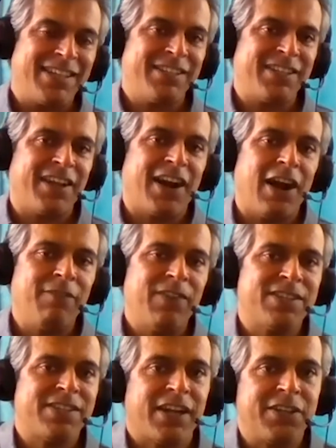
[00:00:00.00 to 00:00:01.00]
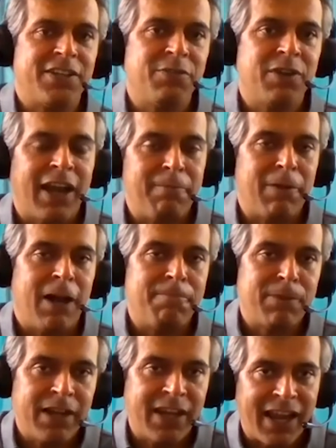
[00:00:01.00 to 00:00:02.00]
that the graph has started to climb
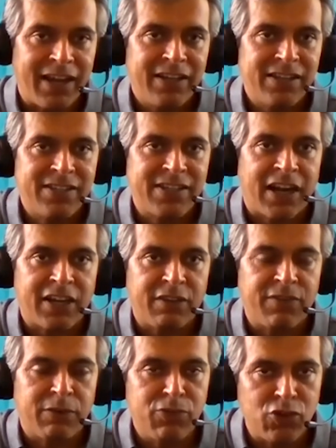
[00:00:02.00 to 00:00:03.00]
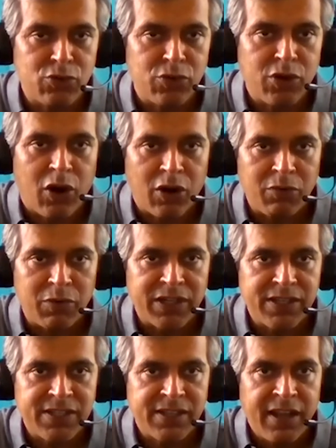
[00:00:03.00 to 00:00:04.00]
up again, starting from June
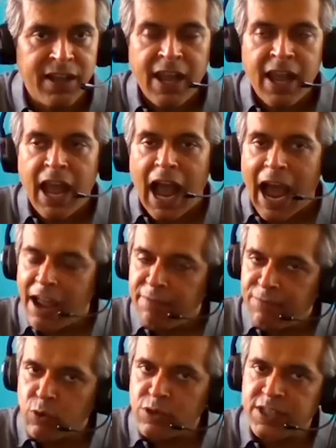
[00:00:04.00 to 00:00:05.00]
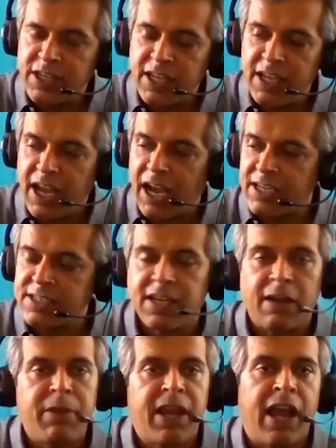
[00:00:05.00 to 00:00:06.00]
onwards. I foresee us
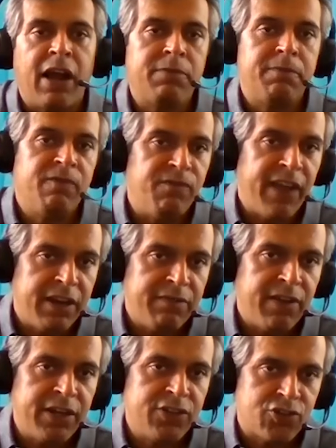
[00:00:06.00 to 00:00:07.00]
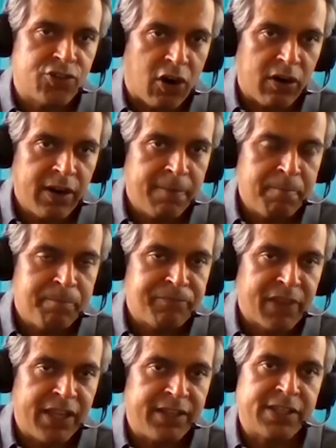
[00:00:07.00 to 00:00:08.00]
coming out very, very strong
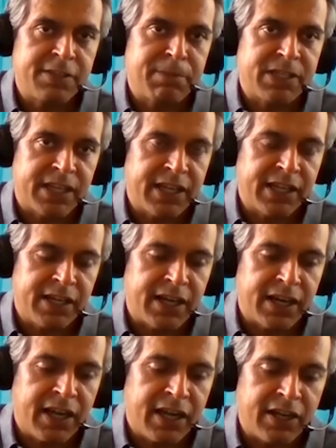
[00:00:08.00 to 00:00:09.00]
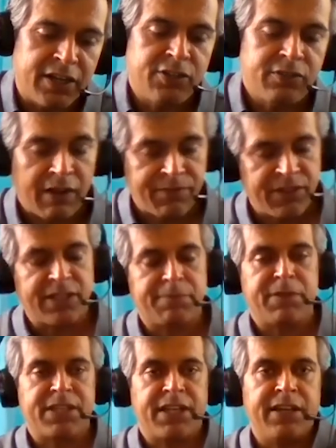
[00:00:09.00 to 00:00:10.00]
in this particular, after
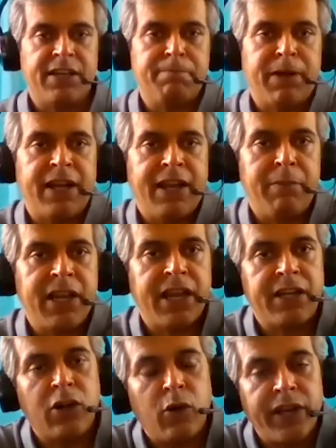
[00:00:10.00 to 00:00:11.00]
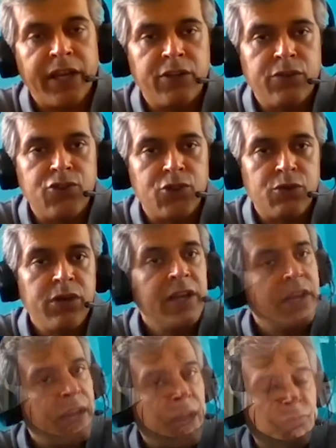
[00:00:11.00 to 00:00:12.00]
this particular pandemic and going into June.
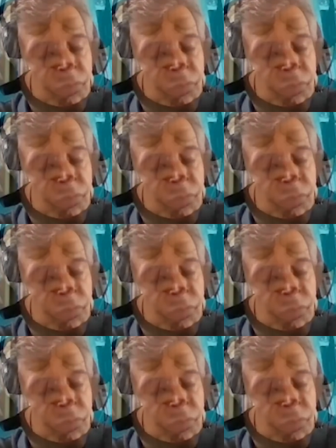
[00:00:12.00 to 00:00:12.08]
